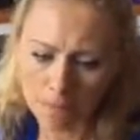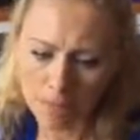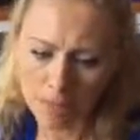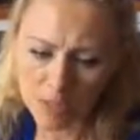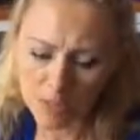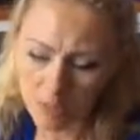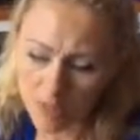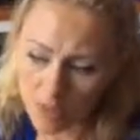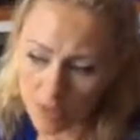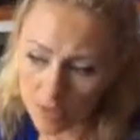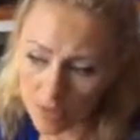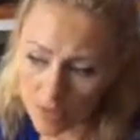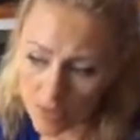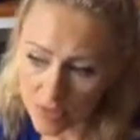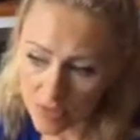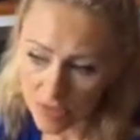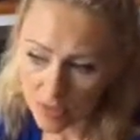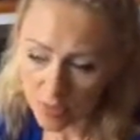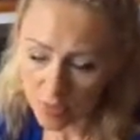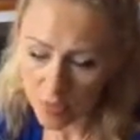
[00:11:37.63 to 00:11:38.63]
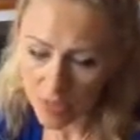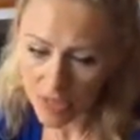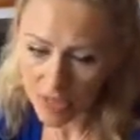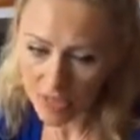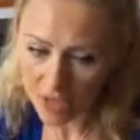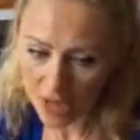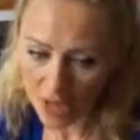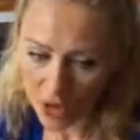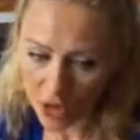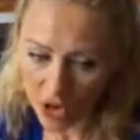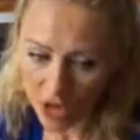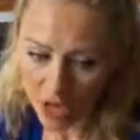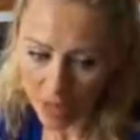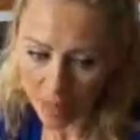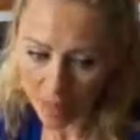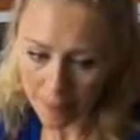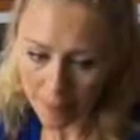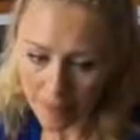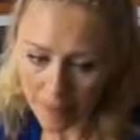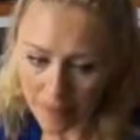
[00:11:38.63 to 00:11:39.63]
Something else that we can
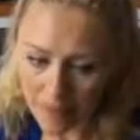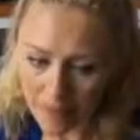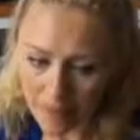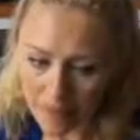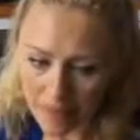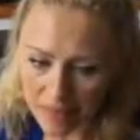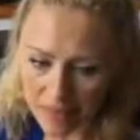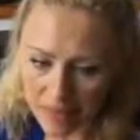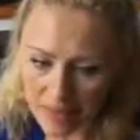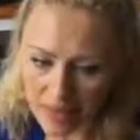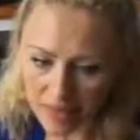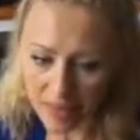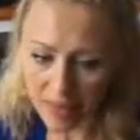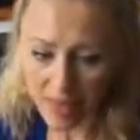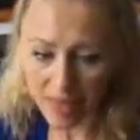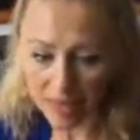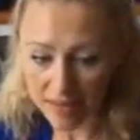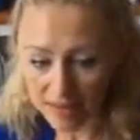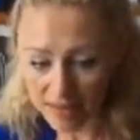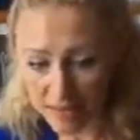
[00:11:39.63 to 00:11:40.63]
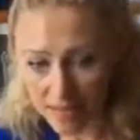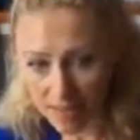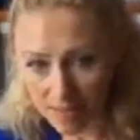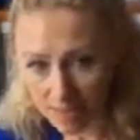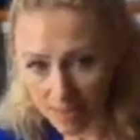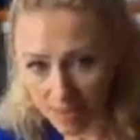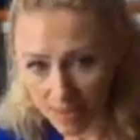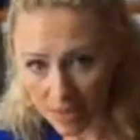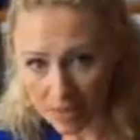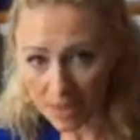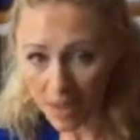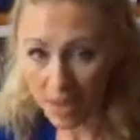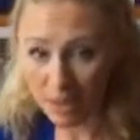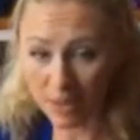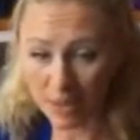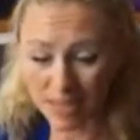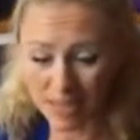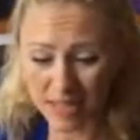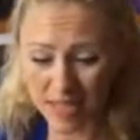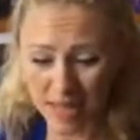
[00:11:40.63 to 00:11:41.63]
shape is latency, the
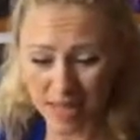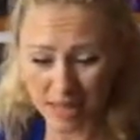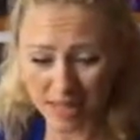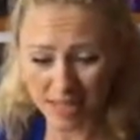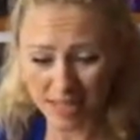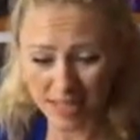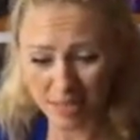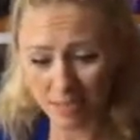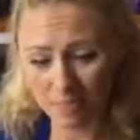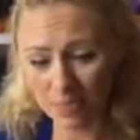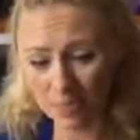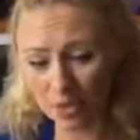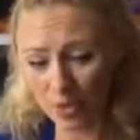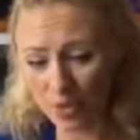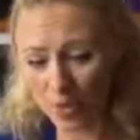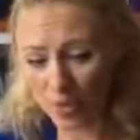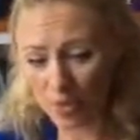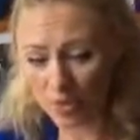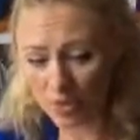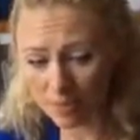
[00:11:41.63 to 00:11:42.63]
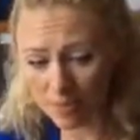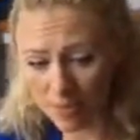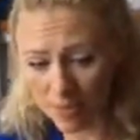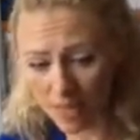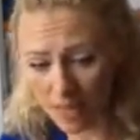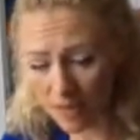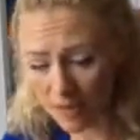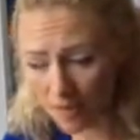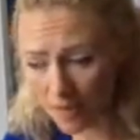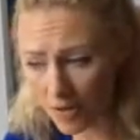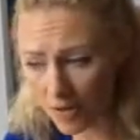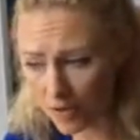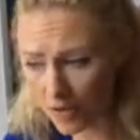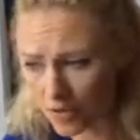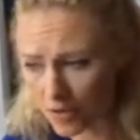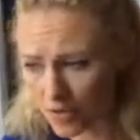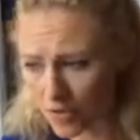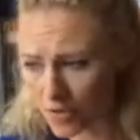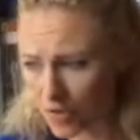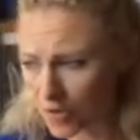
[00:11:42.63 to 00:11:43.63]
time it takes in between
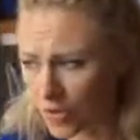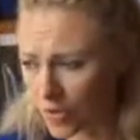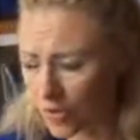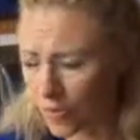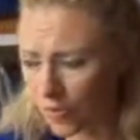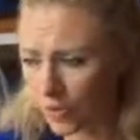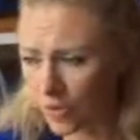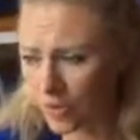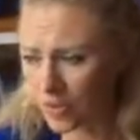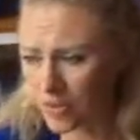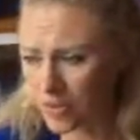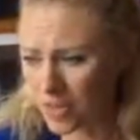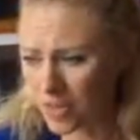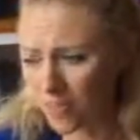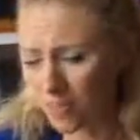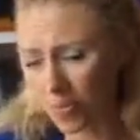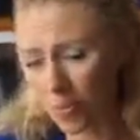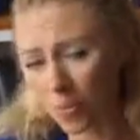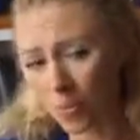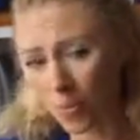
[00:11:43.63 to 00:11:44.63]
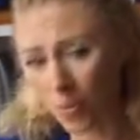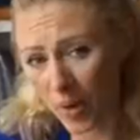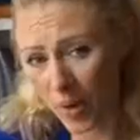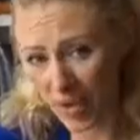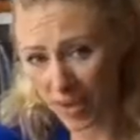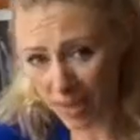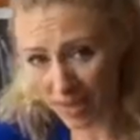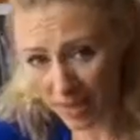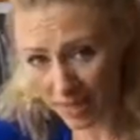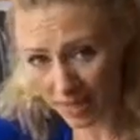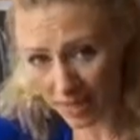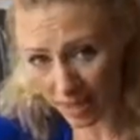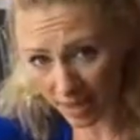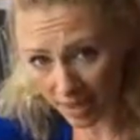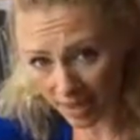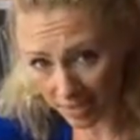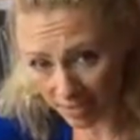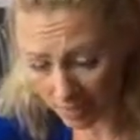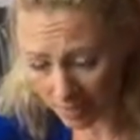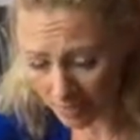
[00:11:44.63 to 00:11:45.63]
behaviors. So for example, waiting
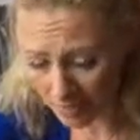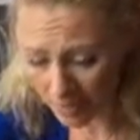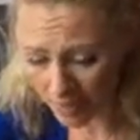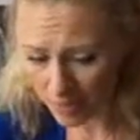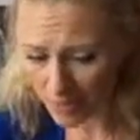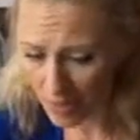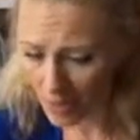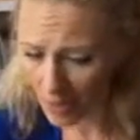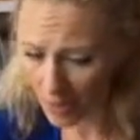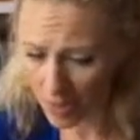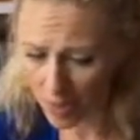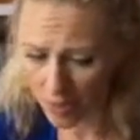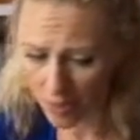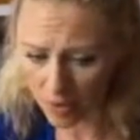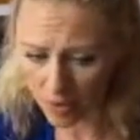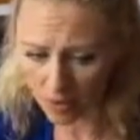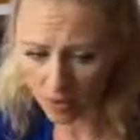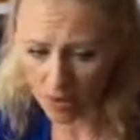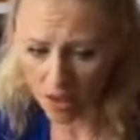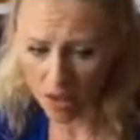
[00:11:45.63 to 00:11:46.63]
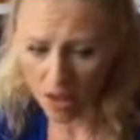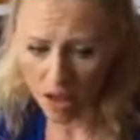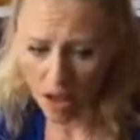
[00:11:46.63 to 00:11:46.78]
time is a great one.